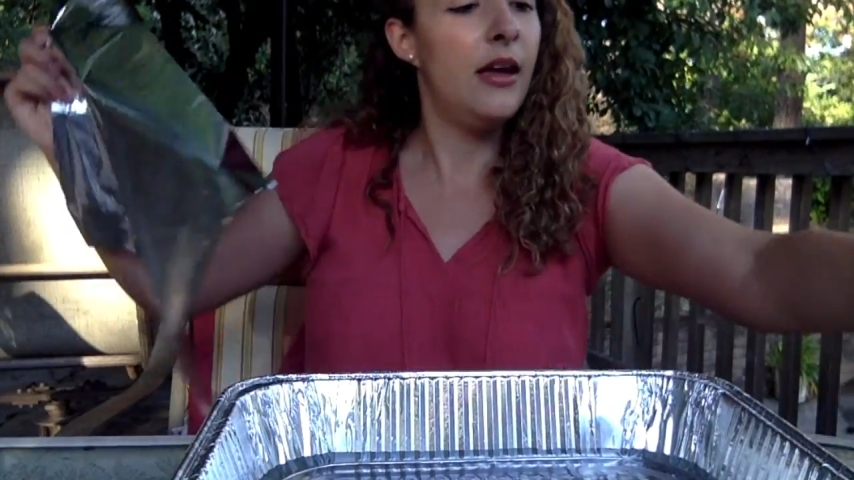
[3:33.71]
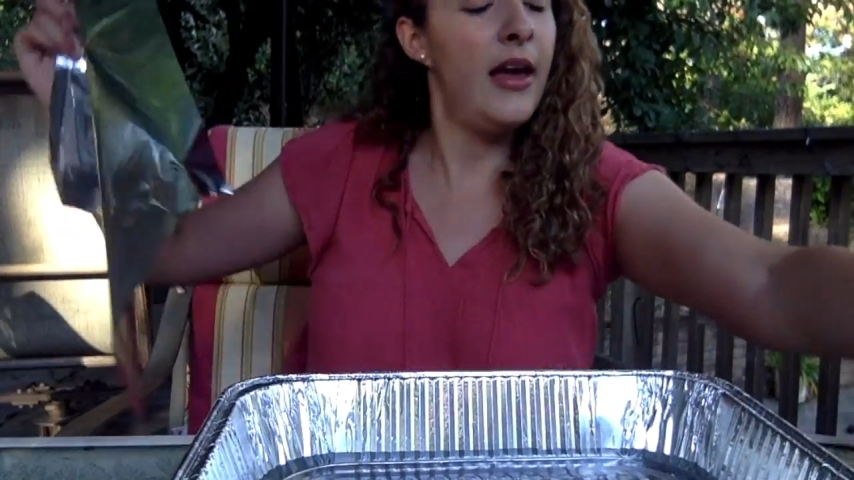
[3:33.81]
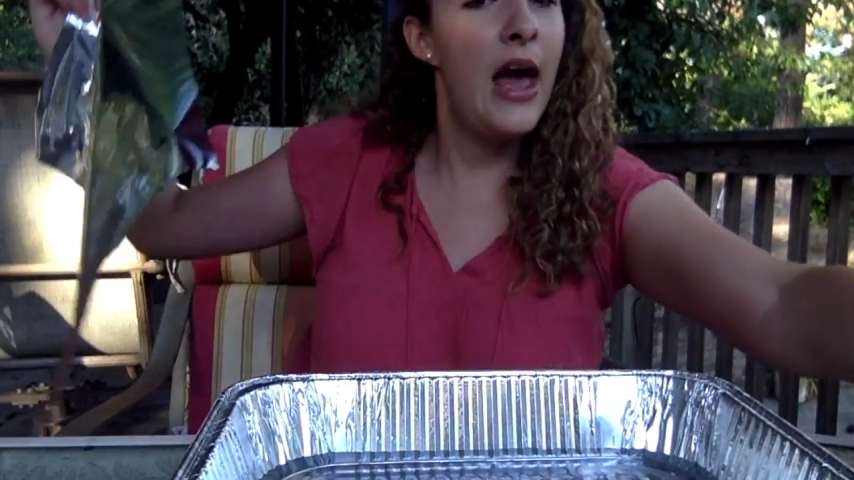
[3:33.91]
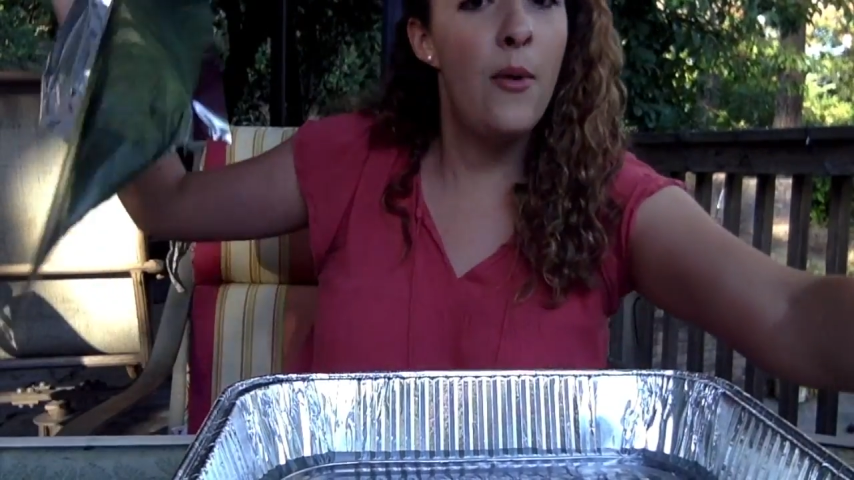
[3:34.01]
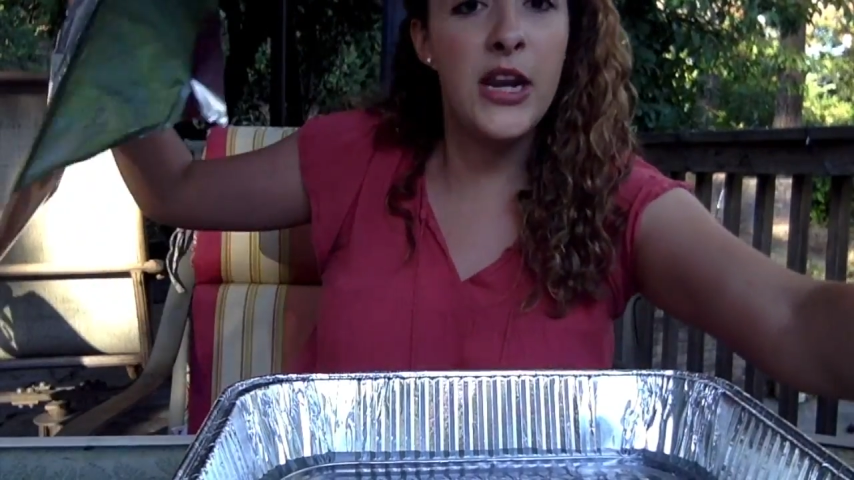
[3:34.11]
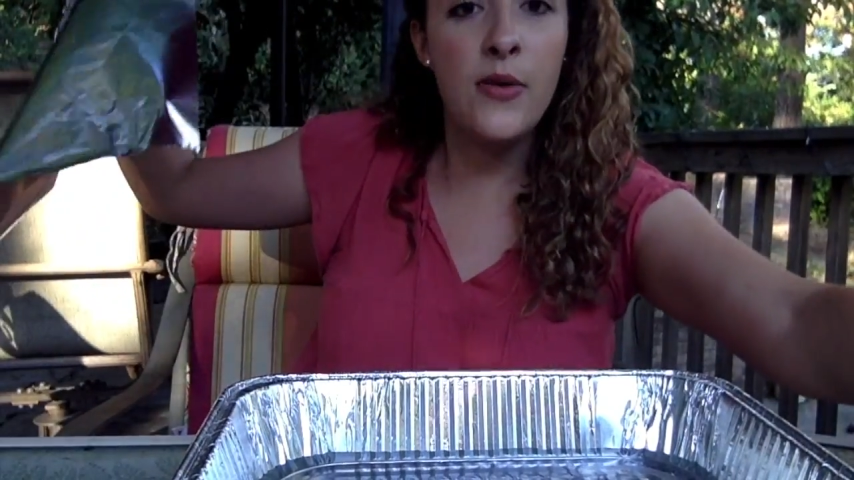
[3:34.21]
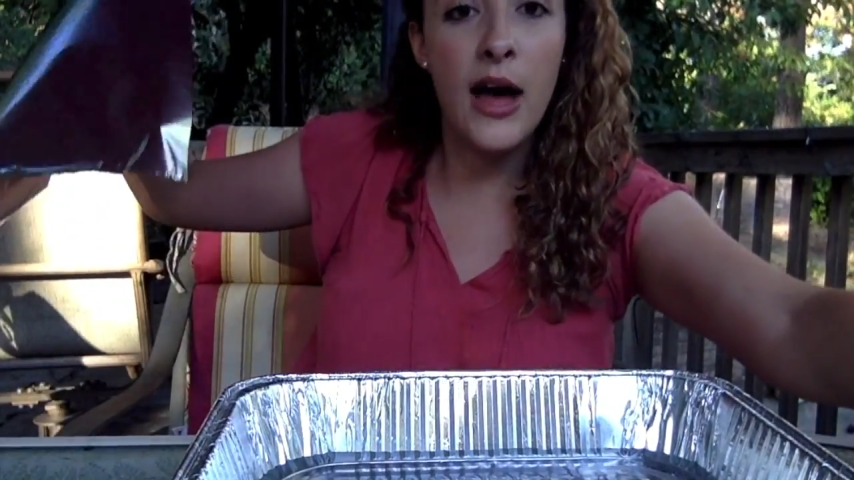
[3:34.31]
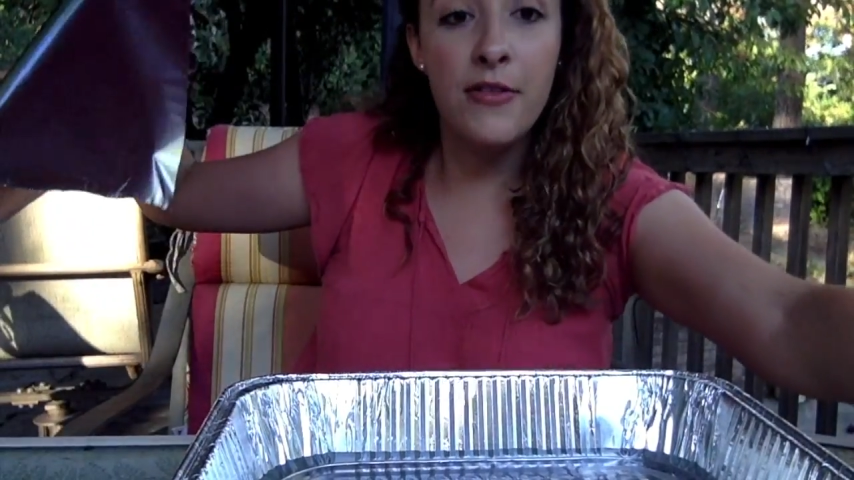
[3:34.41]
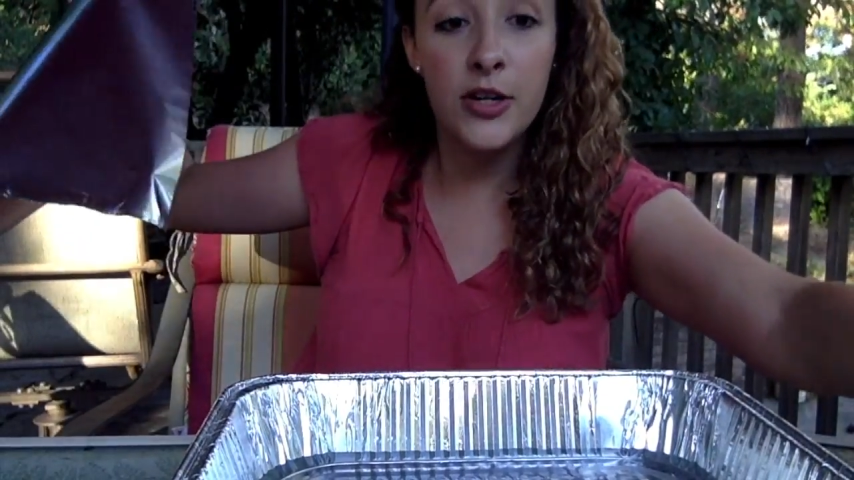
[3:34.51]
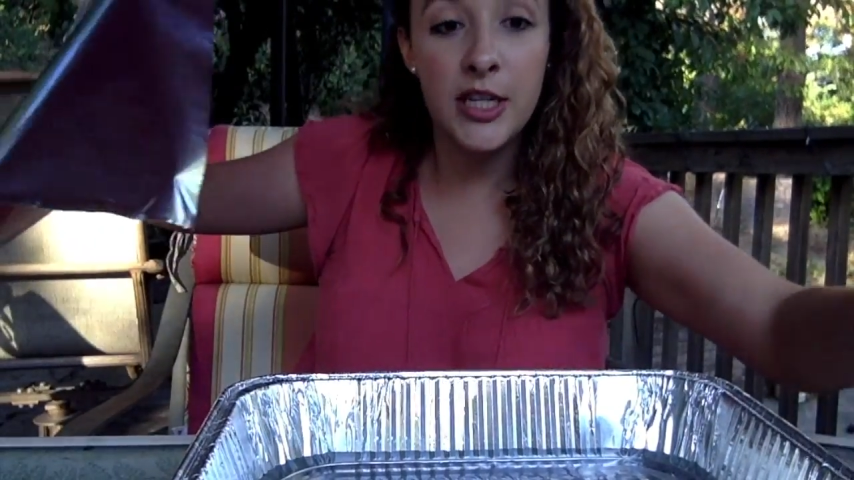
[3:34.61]
And when you have
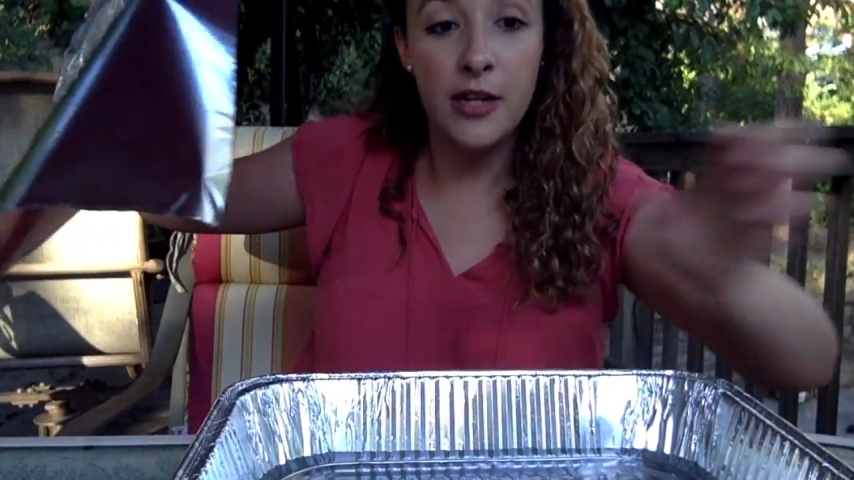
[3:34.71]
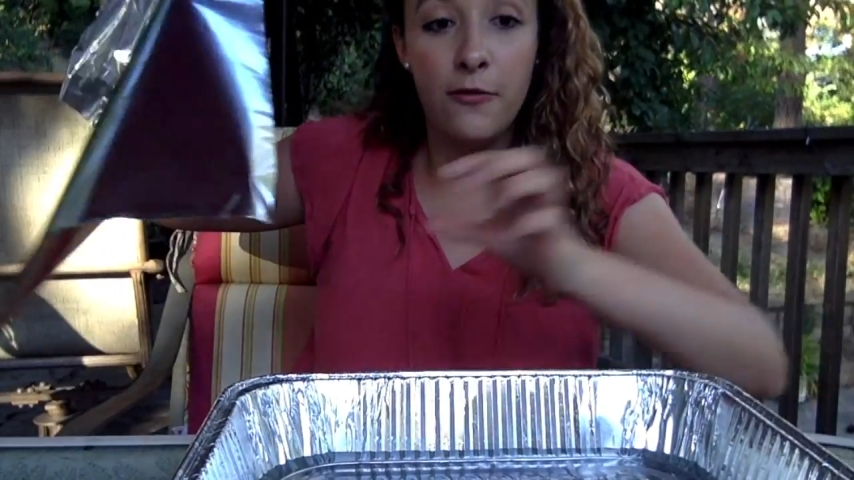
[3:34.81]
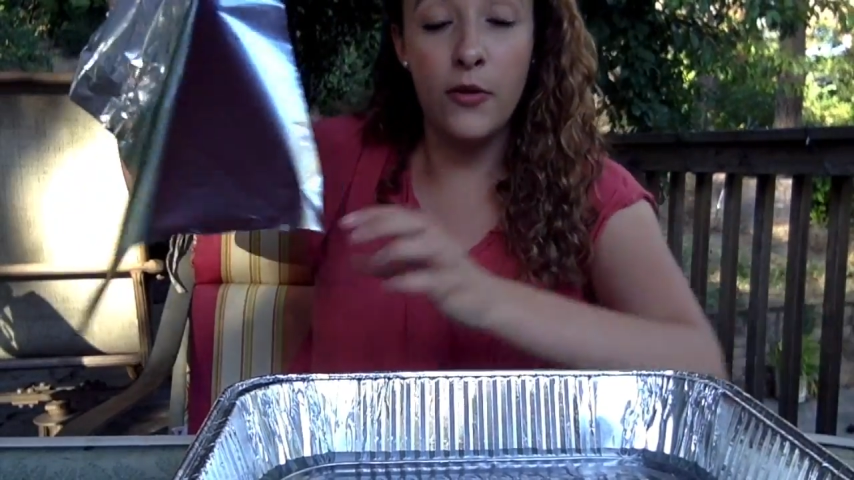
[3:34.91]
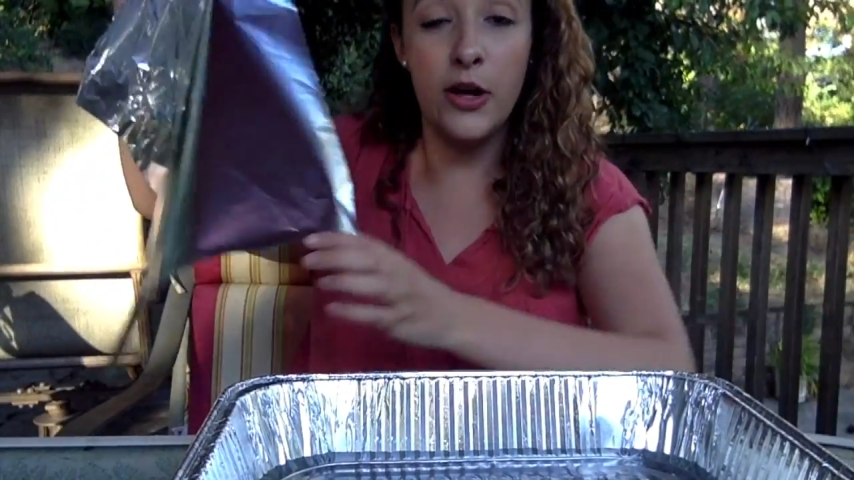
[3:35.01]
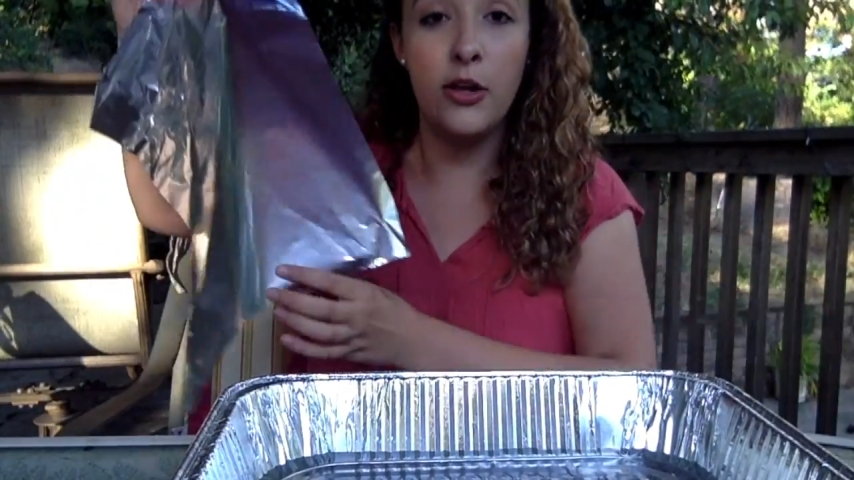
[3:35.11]
your tin foil,